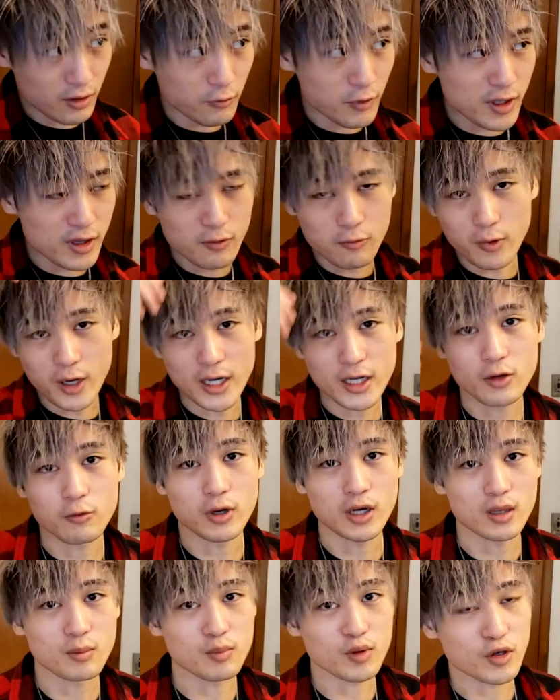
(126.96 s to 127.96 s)
reason why you
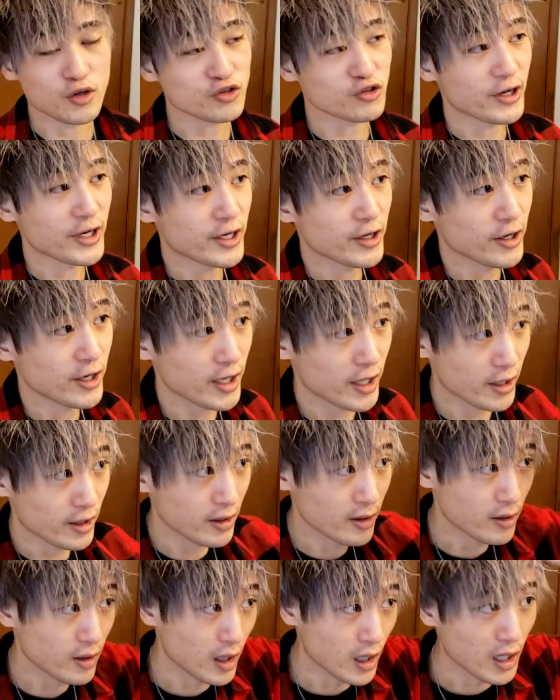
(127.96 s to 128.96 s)
want to blow dry your hair,
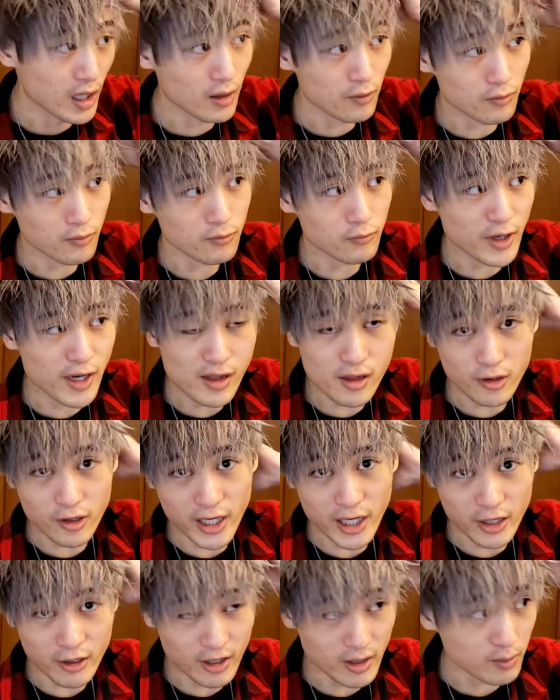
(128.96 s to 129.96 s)
rinse your
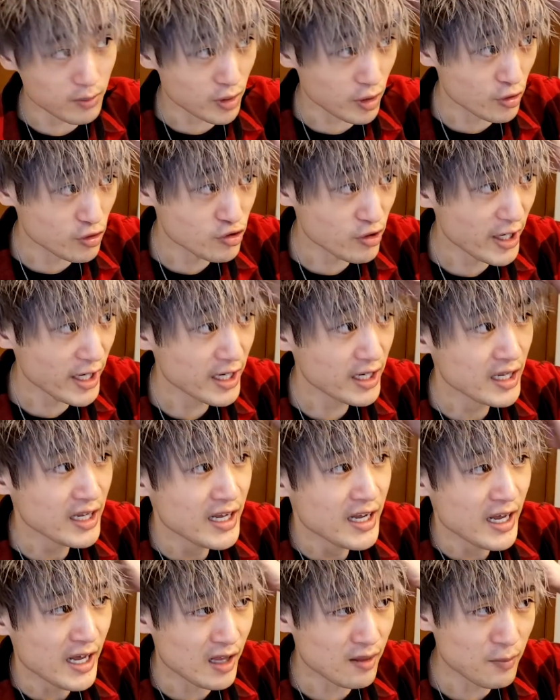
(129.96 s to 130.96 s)
hair and blow dry it,
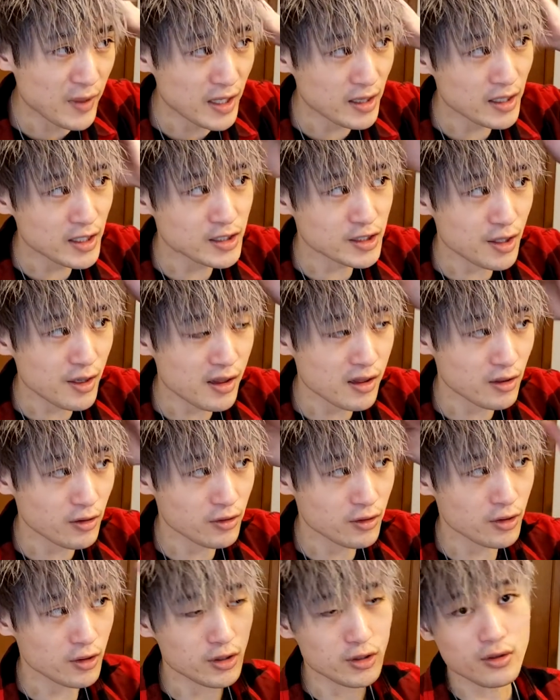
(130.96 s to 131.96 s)
is mainly just so
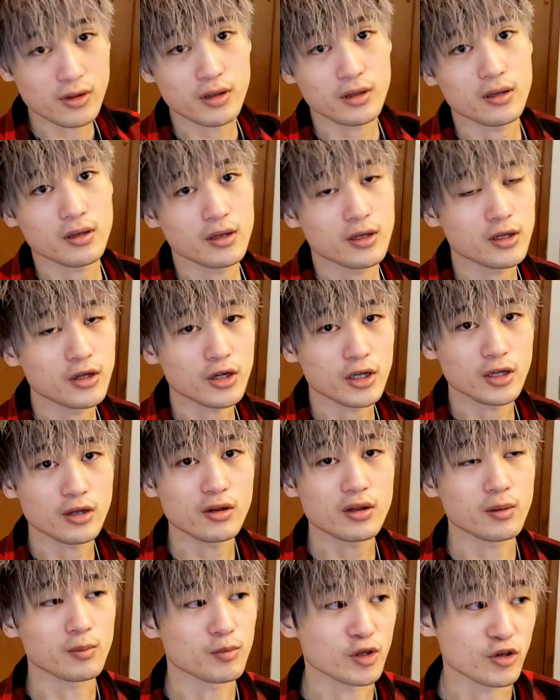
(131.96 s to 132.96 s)
you can use
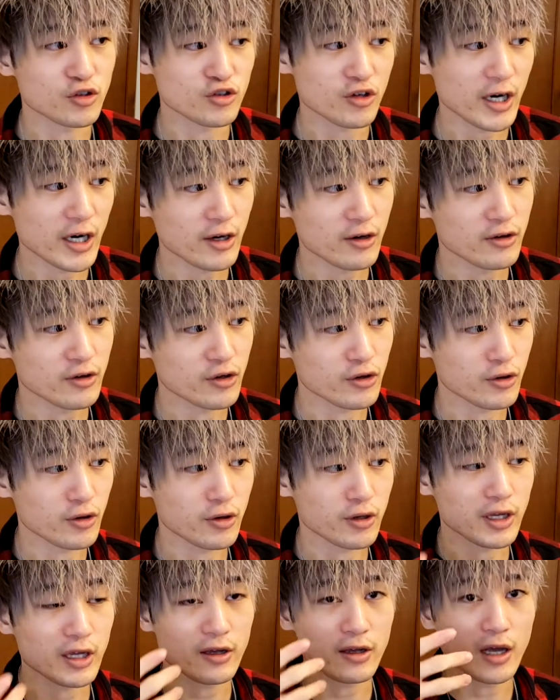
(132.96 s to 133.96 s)
the blow dryer
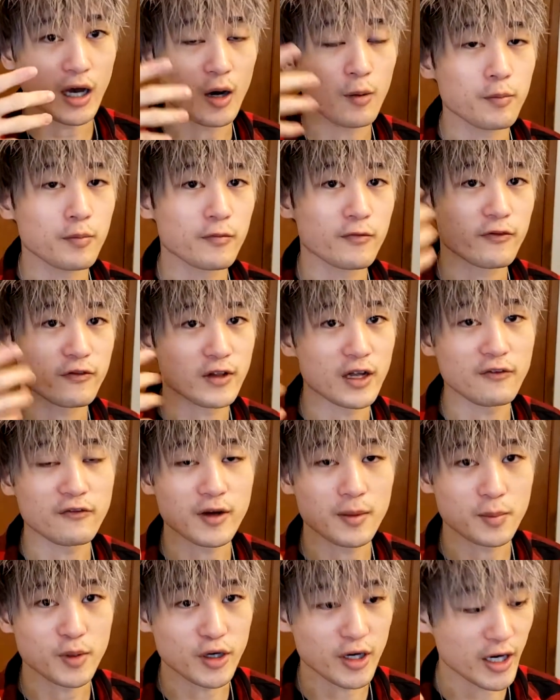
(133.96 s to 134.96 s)
to help fluff
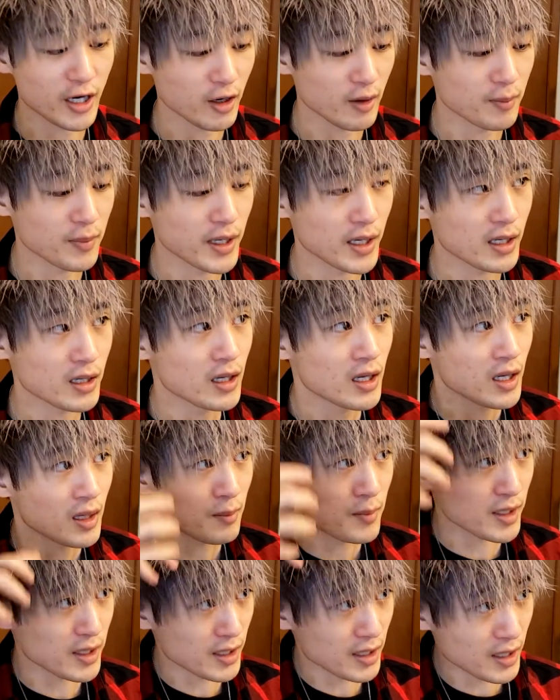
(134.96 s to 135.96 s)
up your hair a bit,
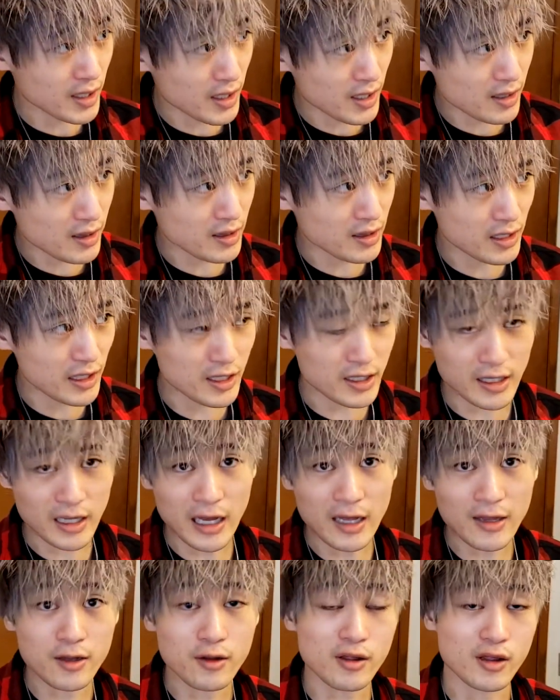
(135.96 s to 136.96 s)
because like
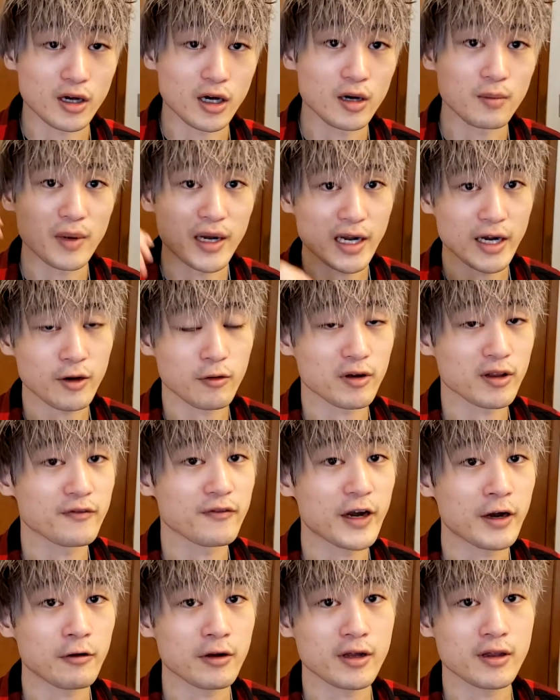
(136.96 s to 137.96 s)
as you saw, my hair was
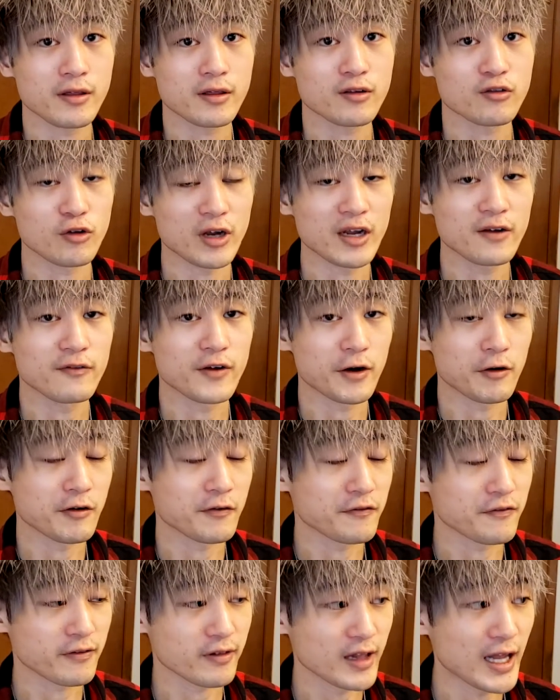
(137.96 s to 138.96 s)
very straight, very
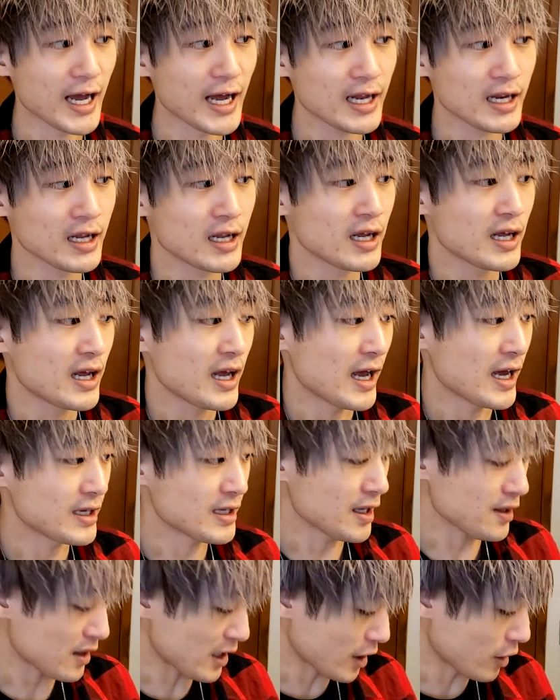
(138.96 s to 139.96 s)
flat, and
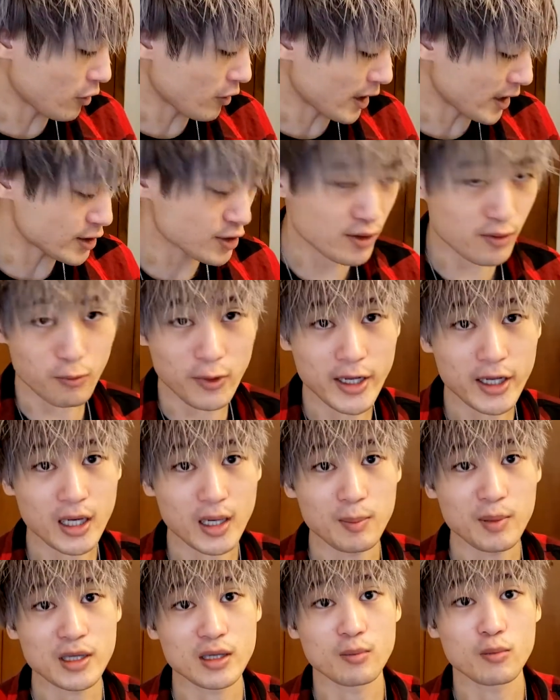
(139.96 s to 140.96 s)
that's how I just wake
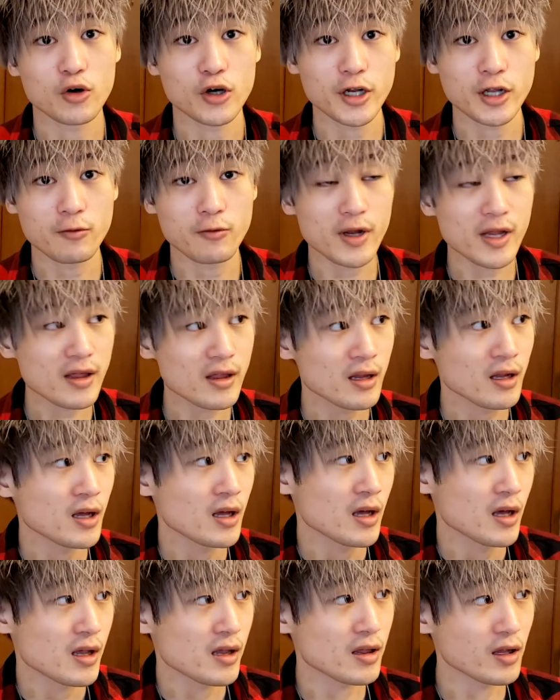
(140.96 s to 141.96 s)
up in the morning with.
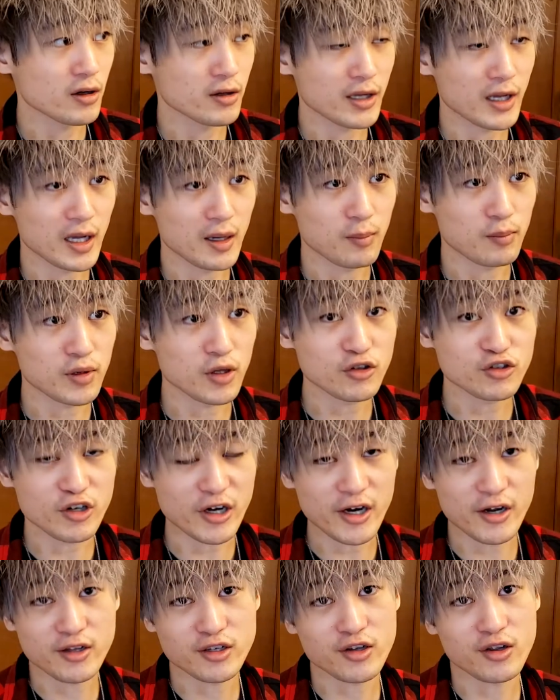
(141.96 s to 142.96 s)
So the blow
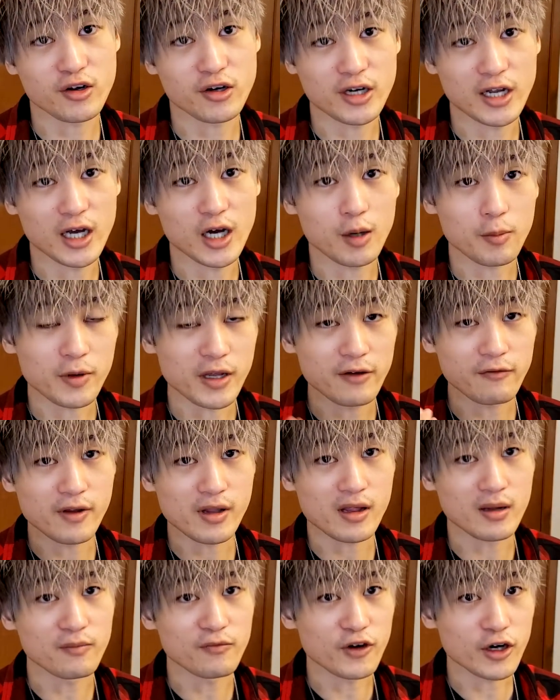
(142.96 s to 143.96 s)
dryer is just going to help give it
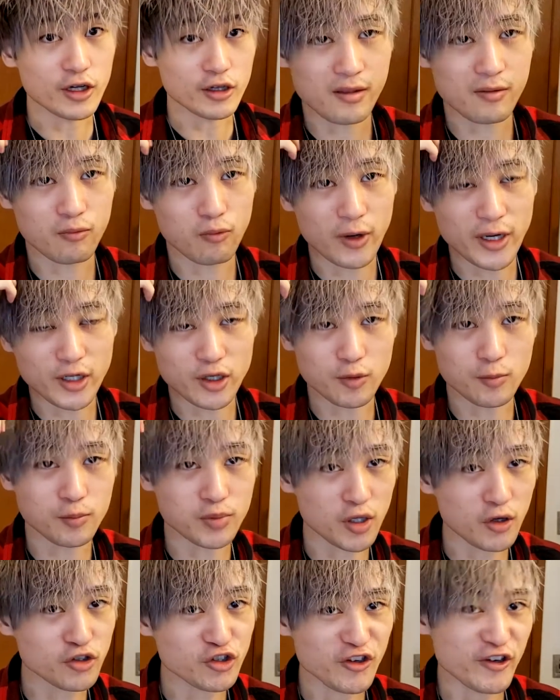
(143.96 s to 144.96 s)
some volume. When you
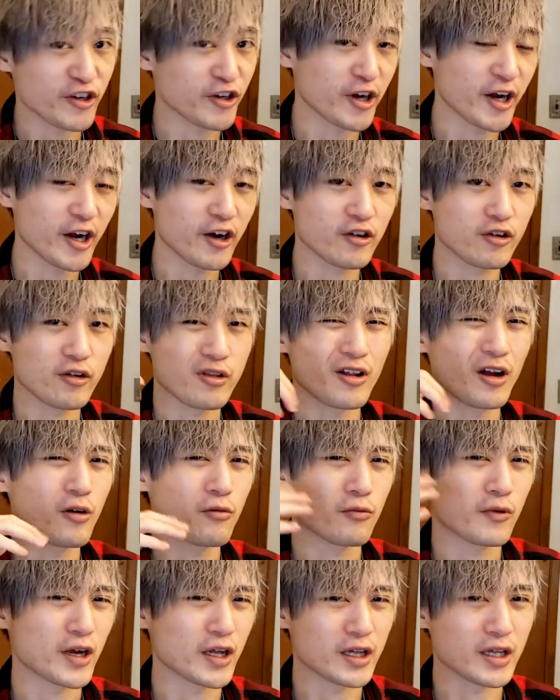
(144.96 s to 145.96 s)
blow drying your hair, there's not
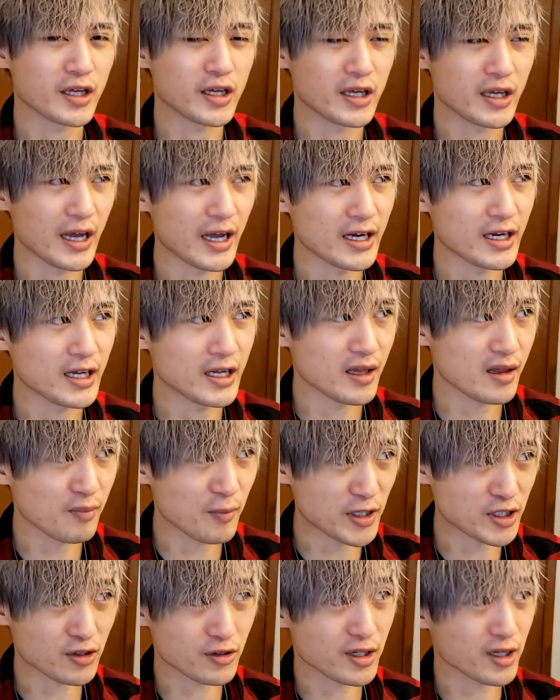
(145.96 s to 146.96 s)
really any
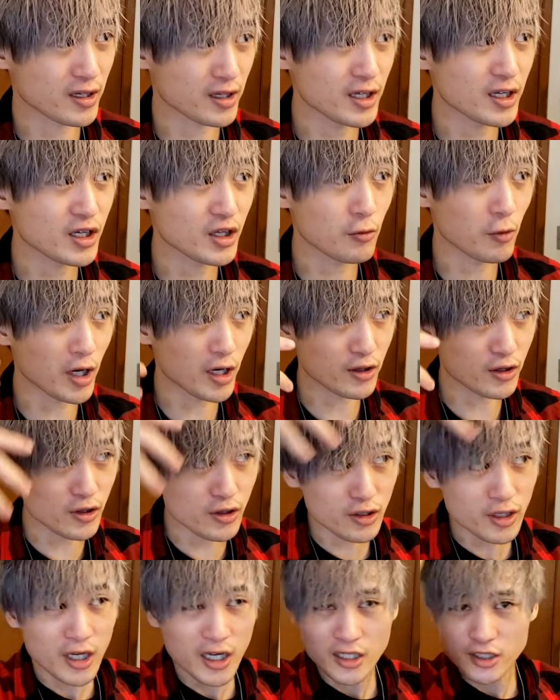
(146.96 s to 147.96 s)
special technique you want to
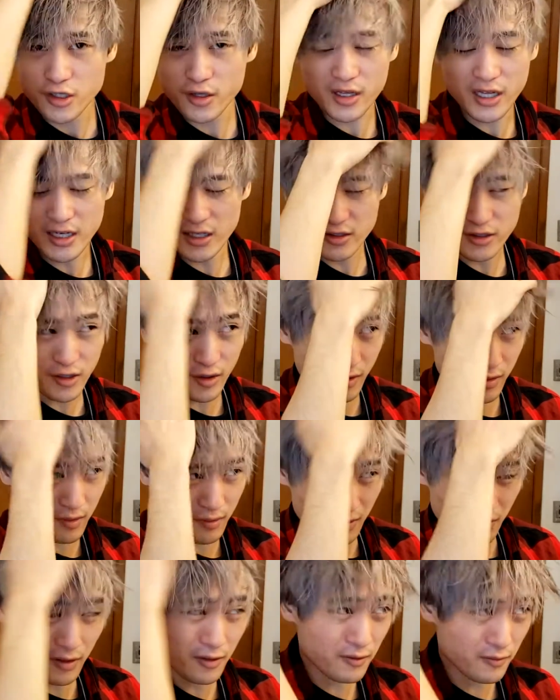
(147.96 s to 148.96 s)
do. Just kind of just
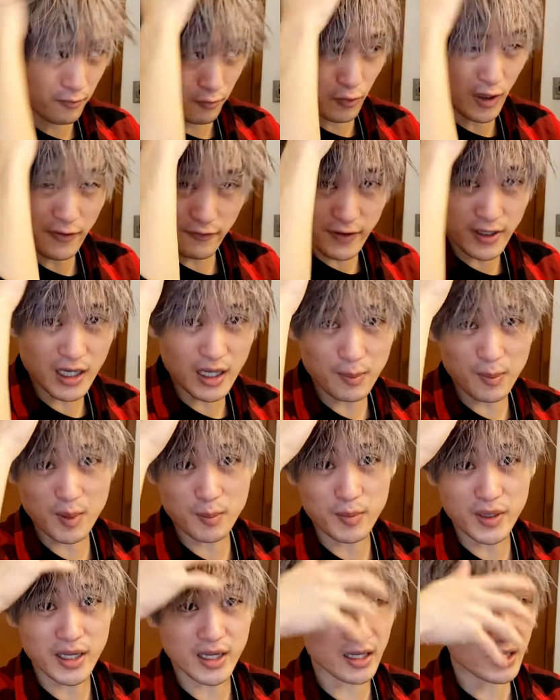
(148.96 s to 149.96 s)
rough it up a
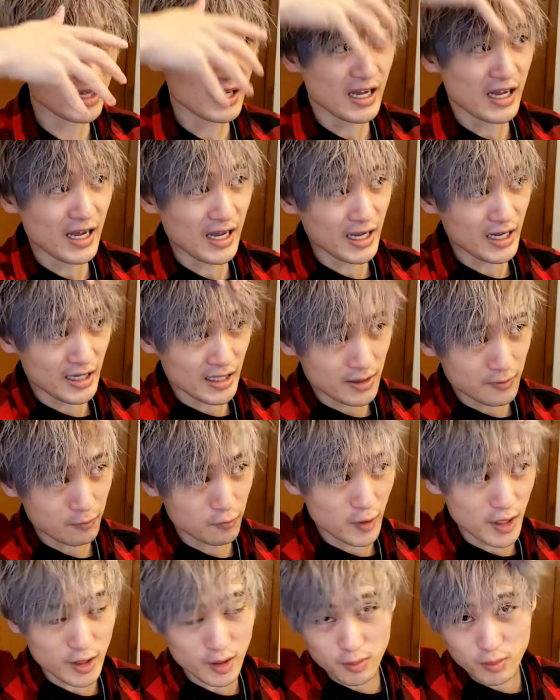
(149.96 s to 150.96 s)
bit and
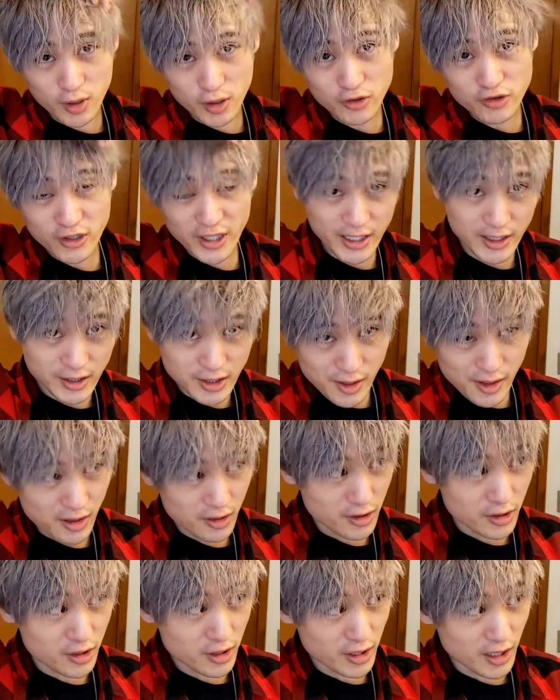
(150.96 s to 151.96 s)
while you're blow drying, just so
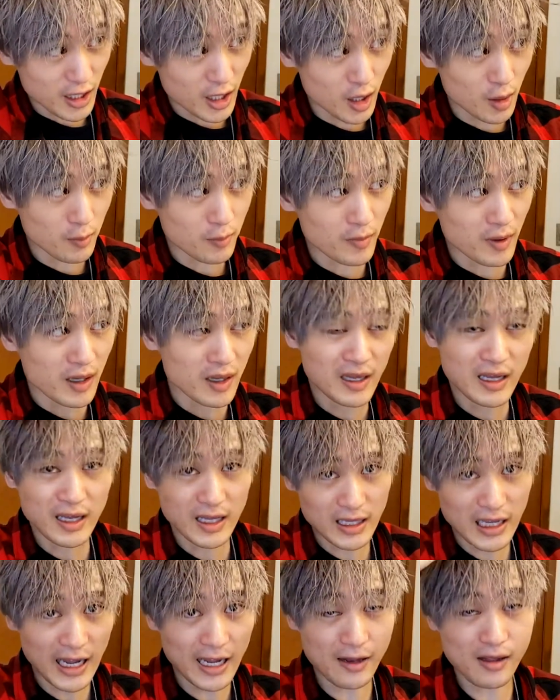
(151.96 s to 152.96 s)
you can help
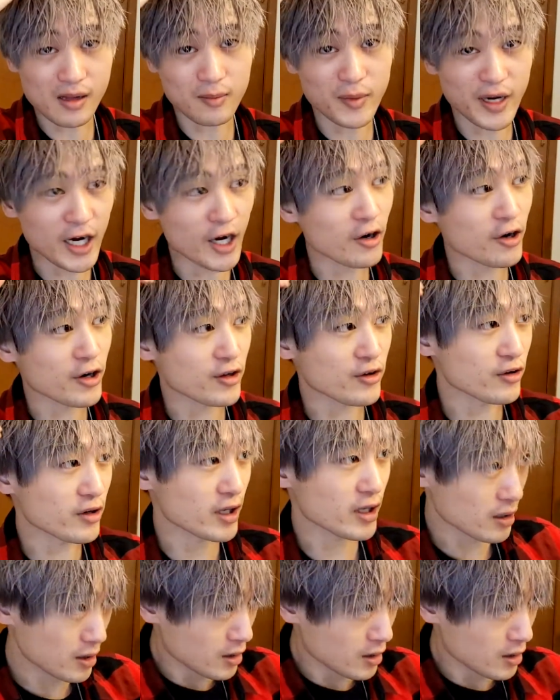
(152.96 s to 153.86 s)
add some air into it.